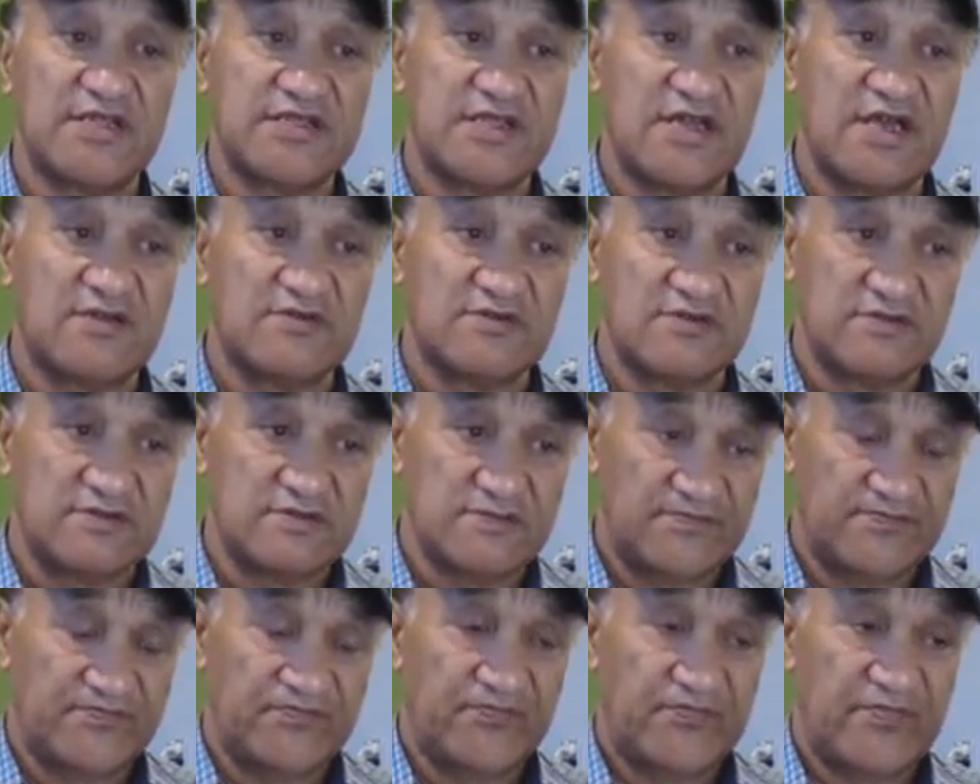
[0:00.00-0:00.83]

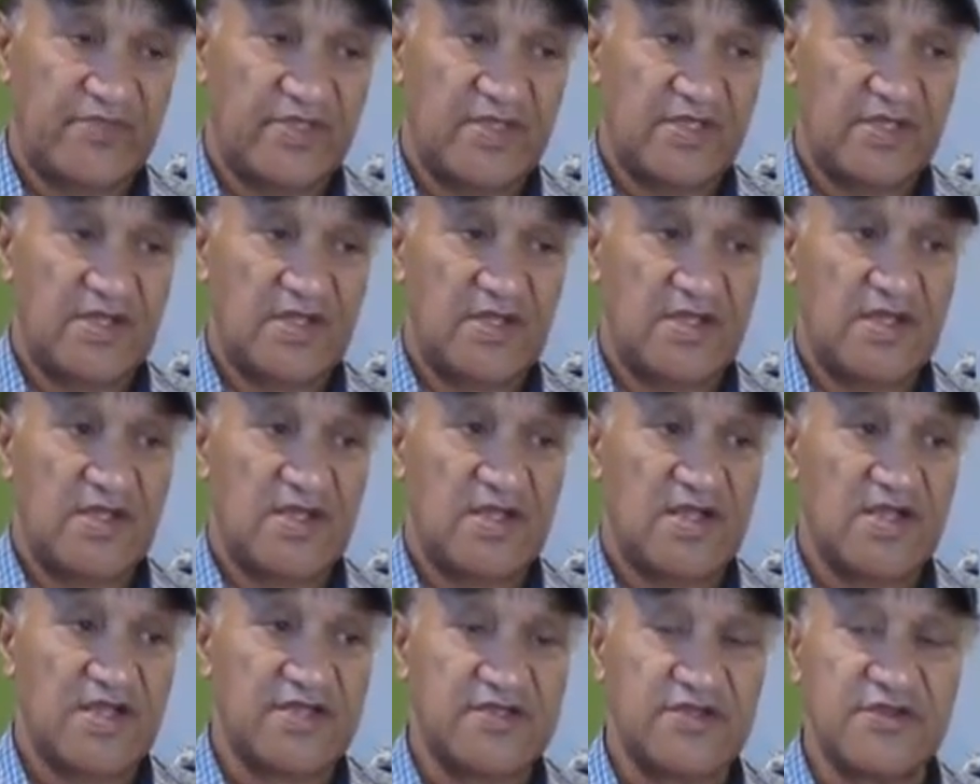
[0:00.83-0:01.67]

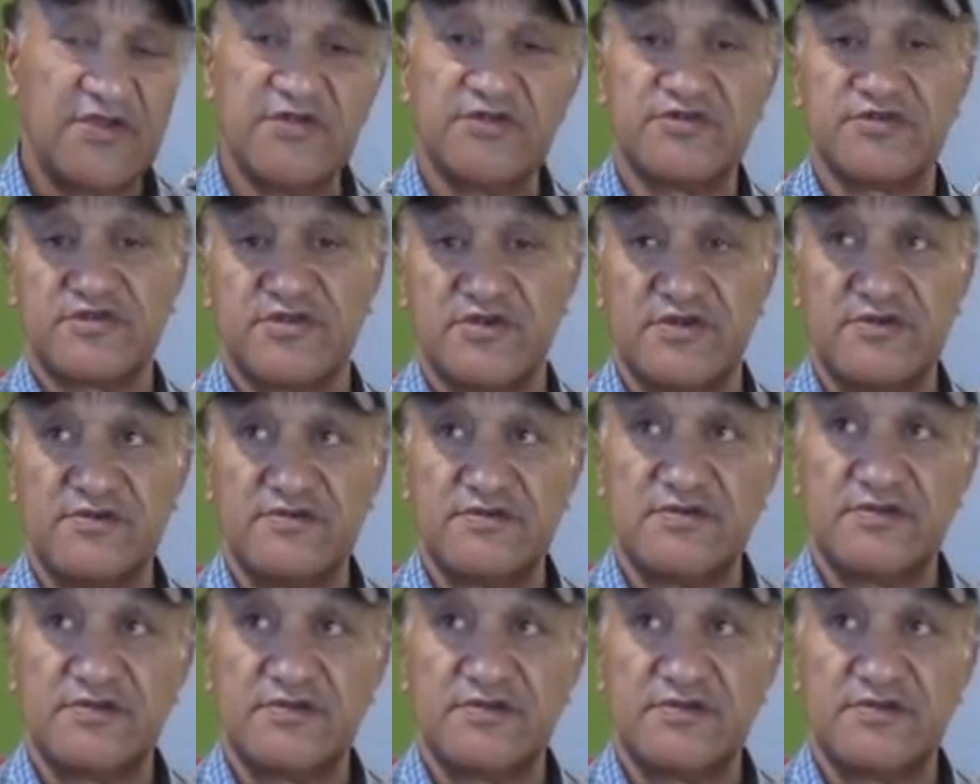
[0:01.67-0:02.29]
Tahu, used to,